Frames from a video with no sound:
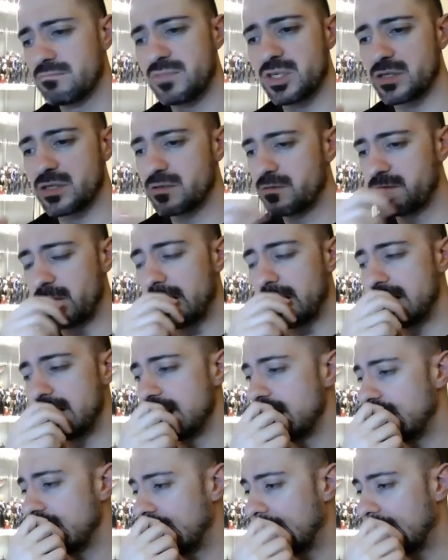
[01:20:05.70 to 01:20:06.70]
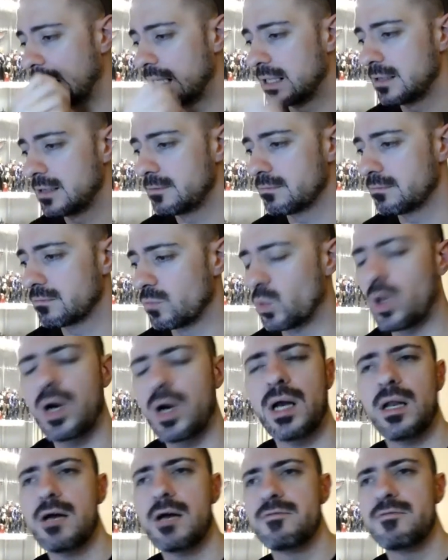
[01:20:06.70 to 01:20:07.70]
just find anything. What
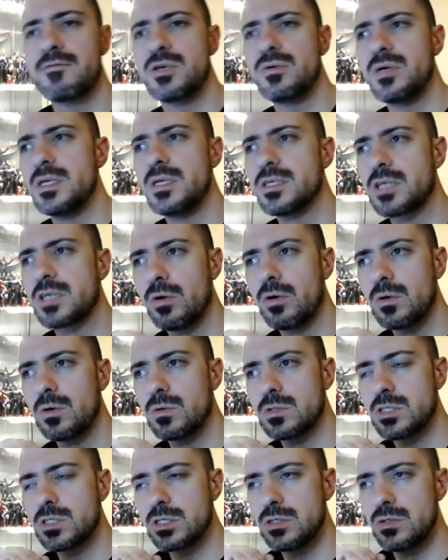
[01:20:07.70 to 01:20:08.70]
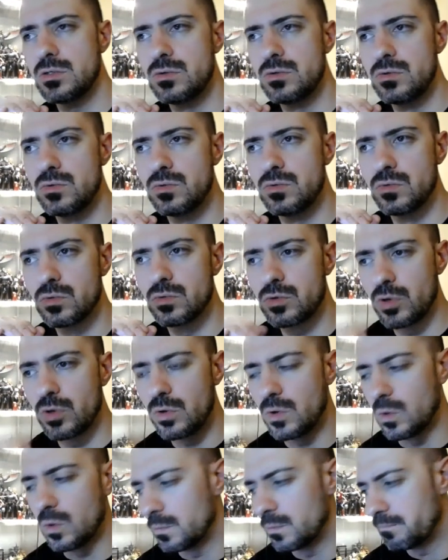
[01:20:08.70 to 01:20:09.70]
I love doing is going onto
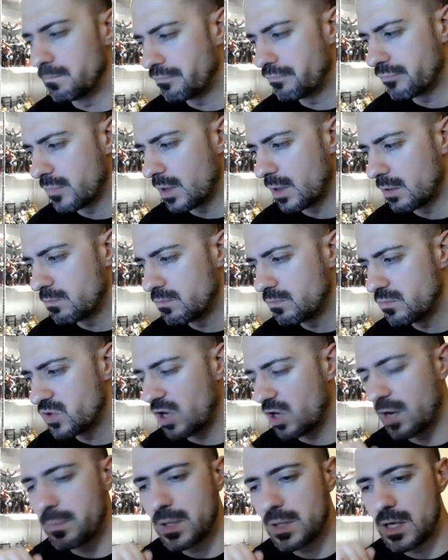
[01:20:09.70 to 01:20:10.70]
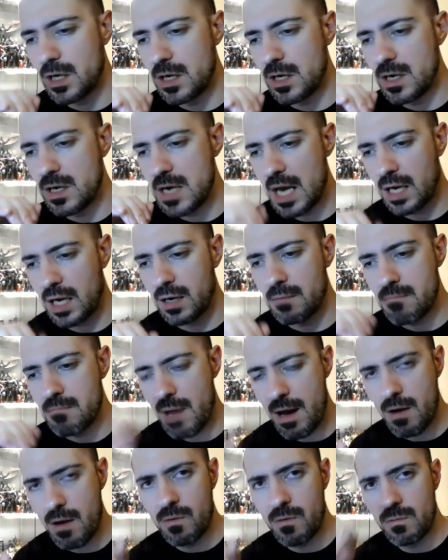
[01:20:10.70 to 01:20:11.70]
Google, typing in NECA
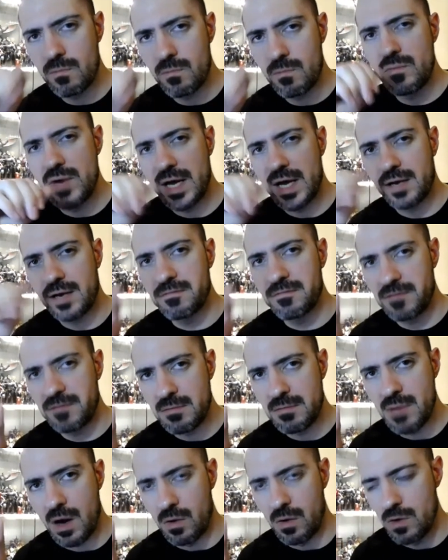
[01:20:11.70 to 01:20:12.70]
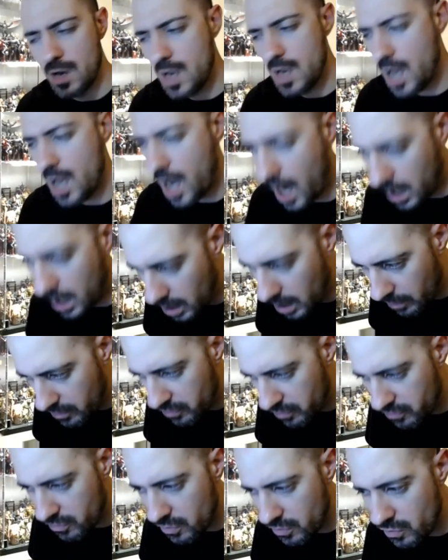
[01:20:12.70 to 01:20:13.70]
male, NECA female, and
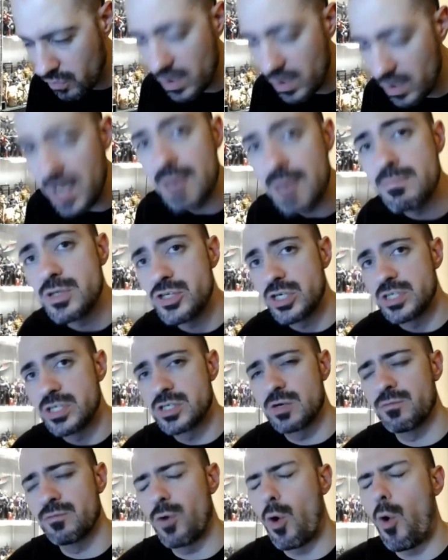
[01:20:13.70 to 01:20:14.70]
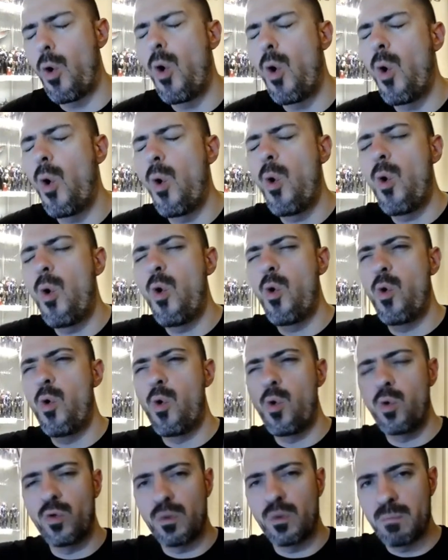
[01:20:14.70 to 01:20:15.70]
going through images of
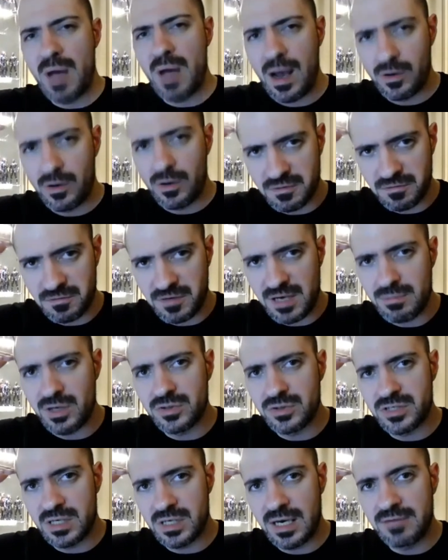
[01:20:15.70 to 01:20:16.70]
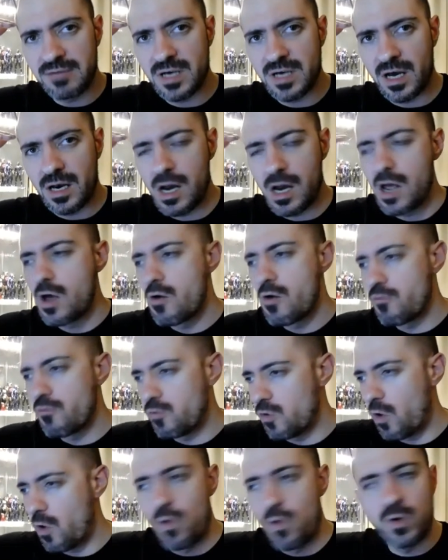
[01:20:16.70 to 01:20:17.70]
all the males and females that they've done
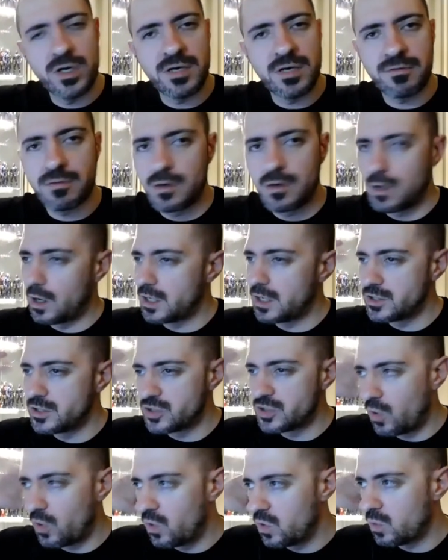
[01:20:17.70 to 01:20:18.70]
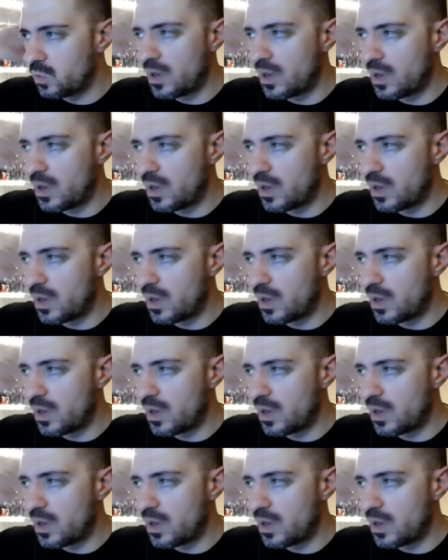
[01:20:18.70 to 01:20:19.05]
through all the different lines, all the way